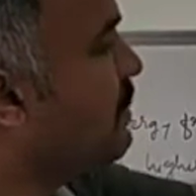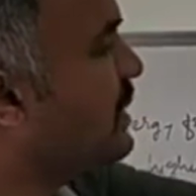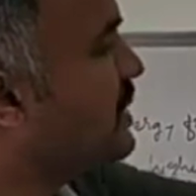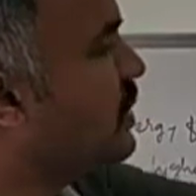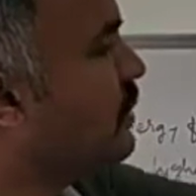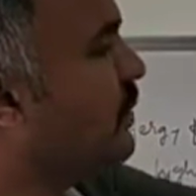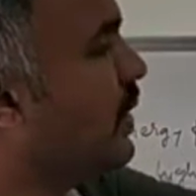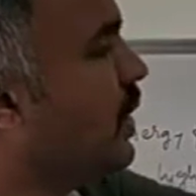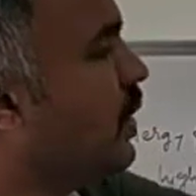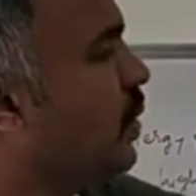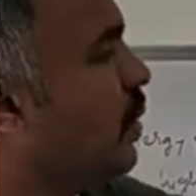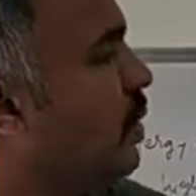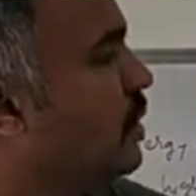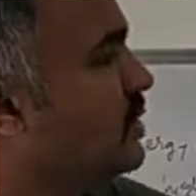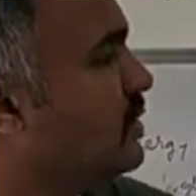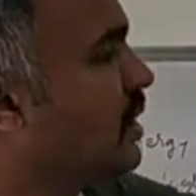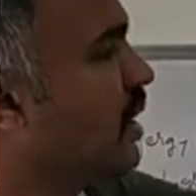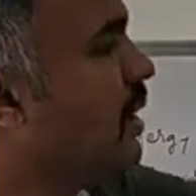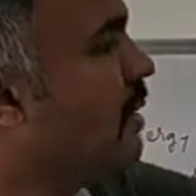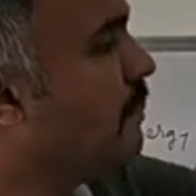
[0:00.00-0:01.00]
Pacific
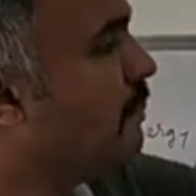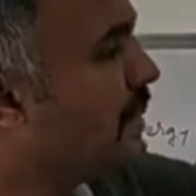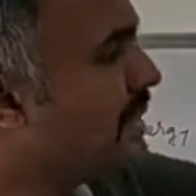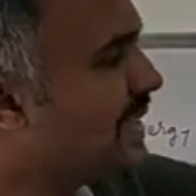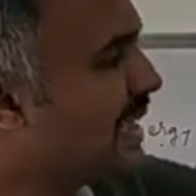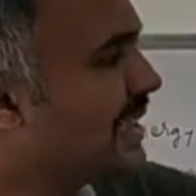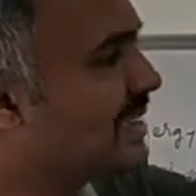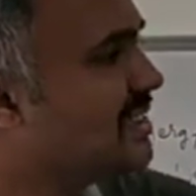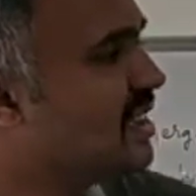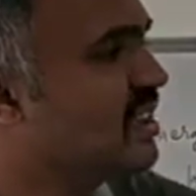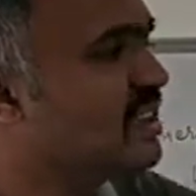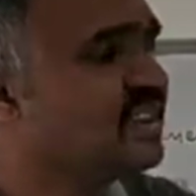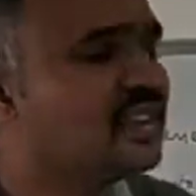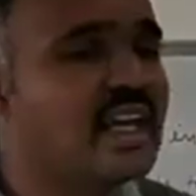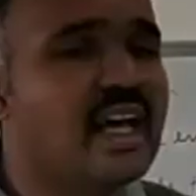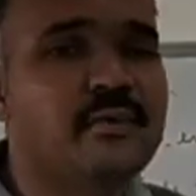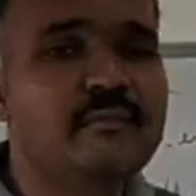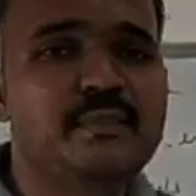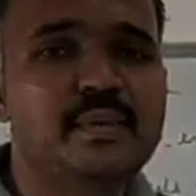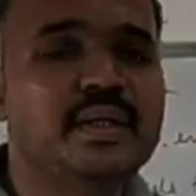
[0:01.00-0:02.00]
coast, Pisaster
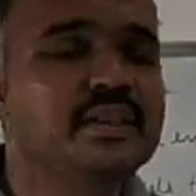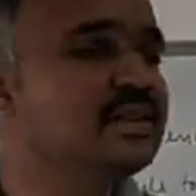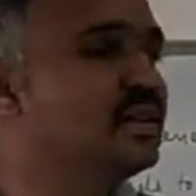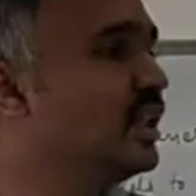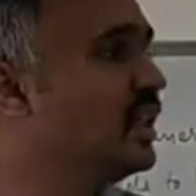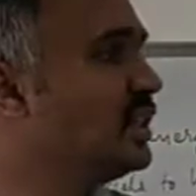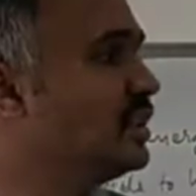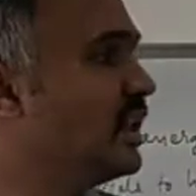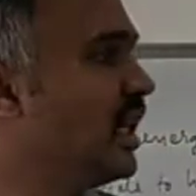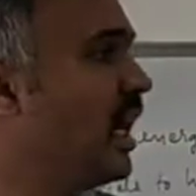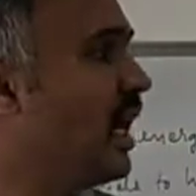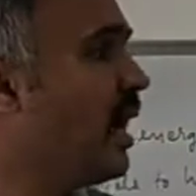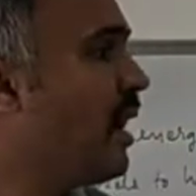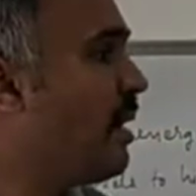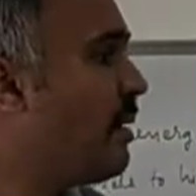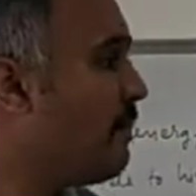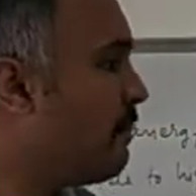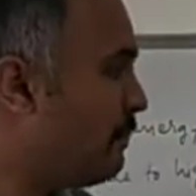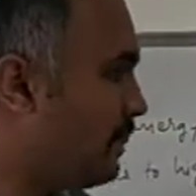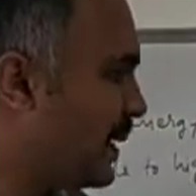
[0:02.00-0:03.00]
starfish is
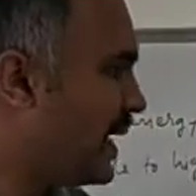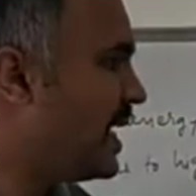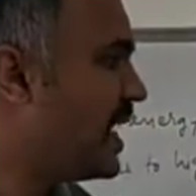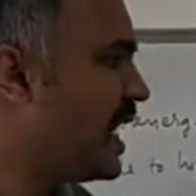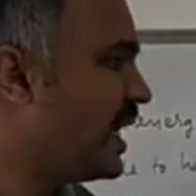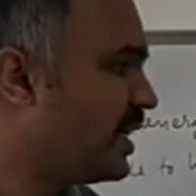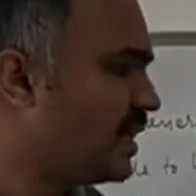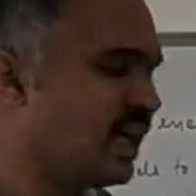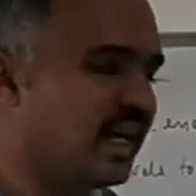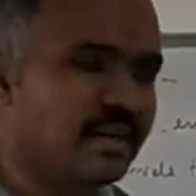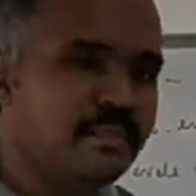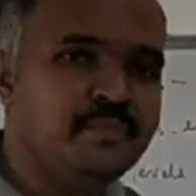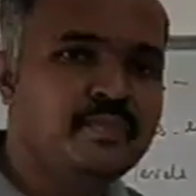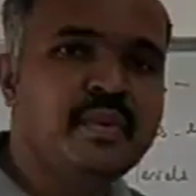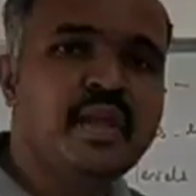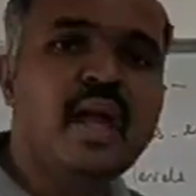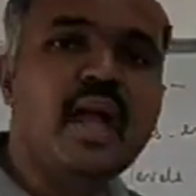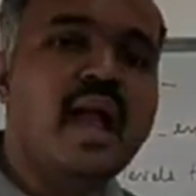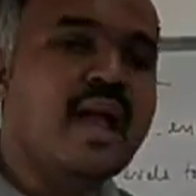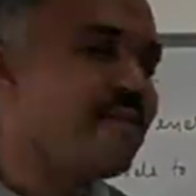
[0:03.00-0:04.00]
a predator,
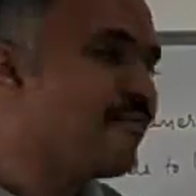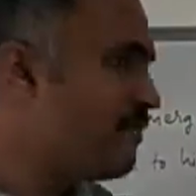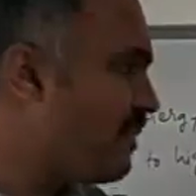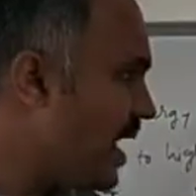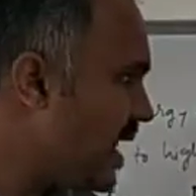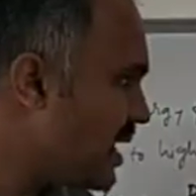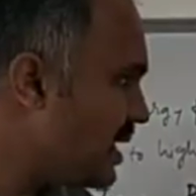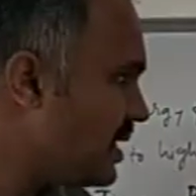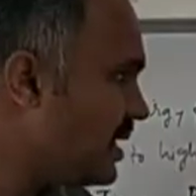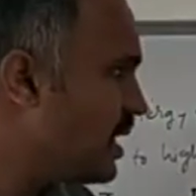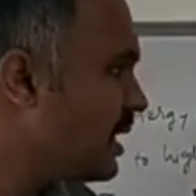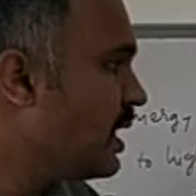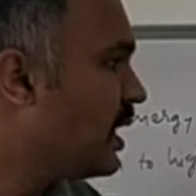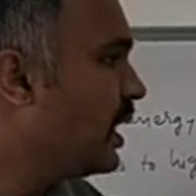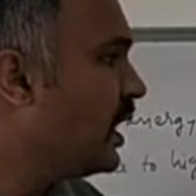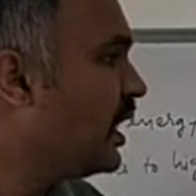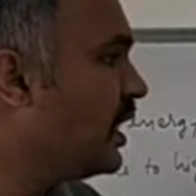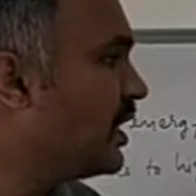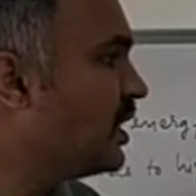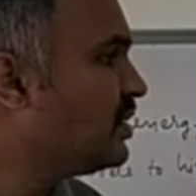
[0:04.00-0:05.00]
and when
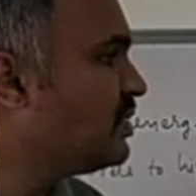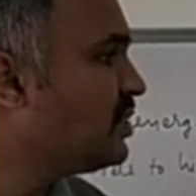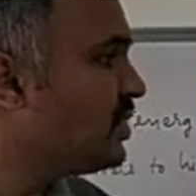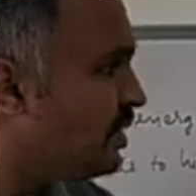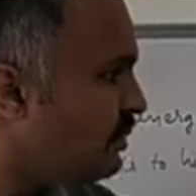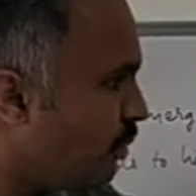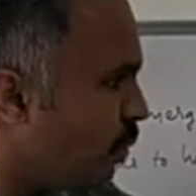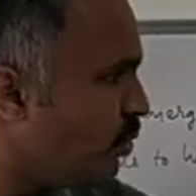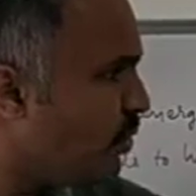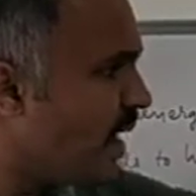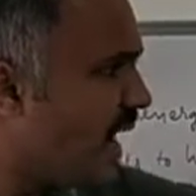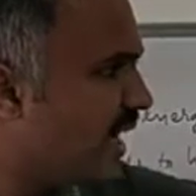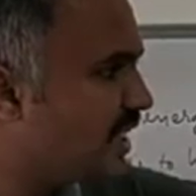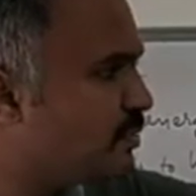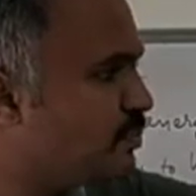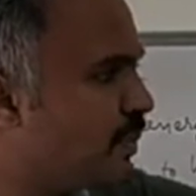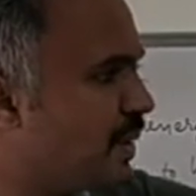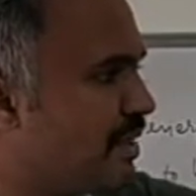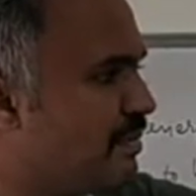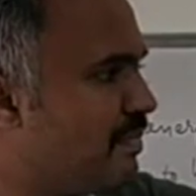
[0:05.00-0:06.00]
it is removed
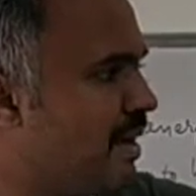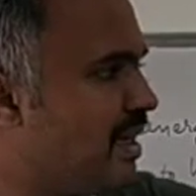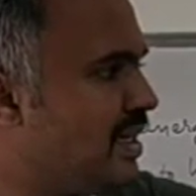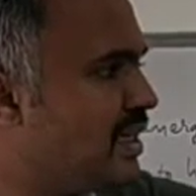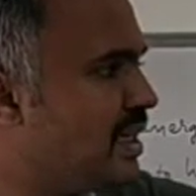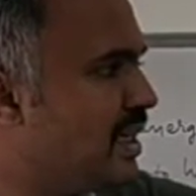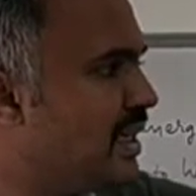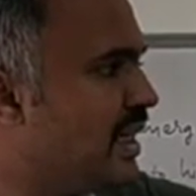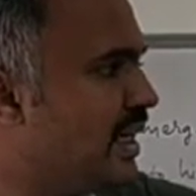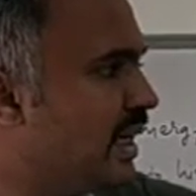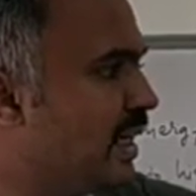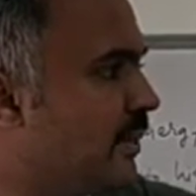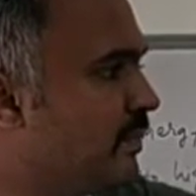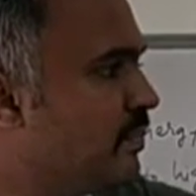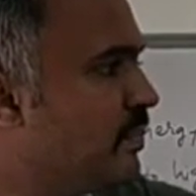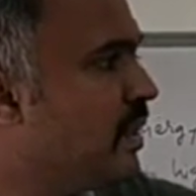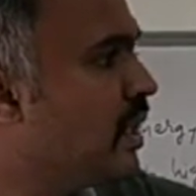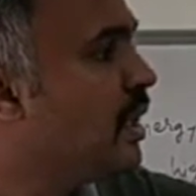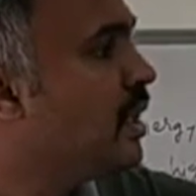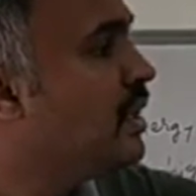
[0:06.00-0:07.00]
experimentally,